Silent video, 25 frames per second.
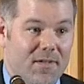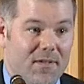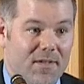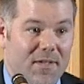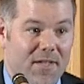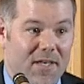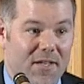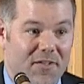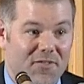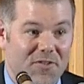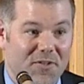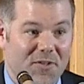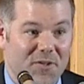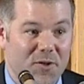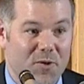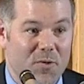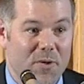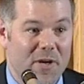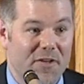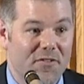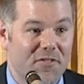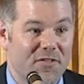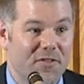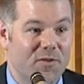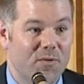Yeah, so the
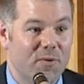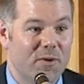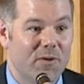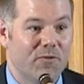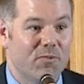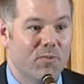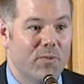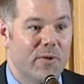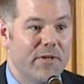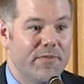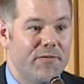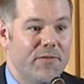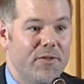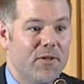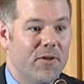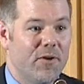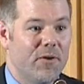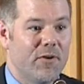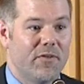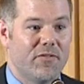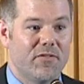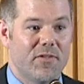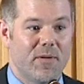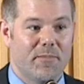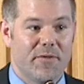question was, what if you
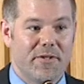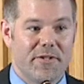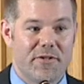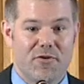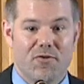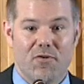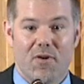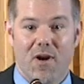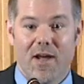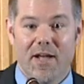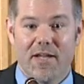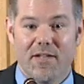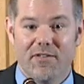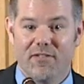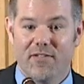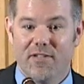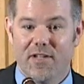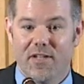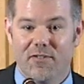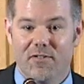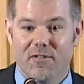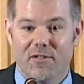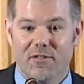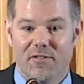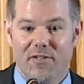go to some of the driest
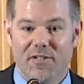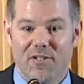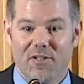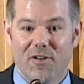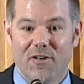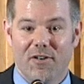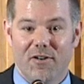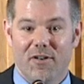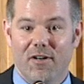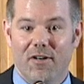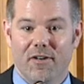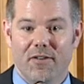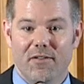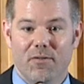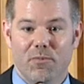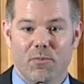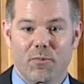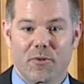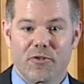deserts here on Earth?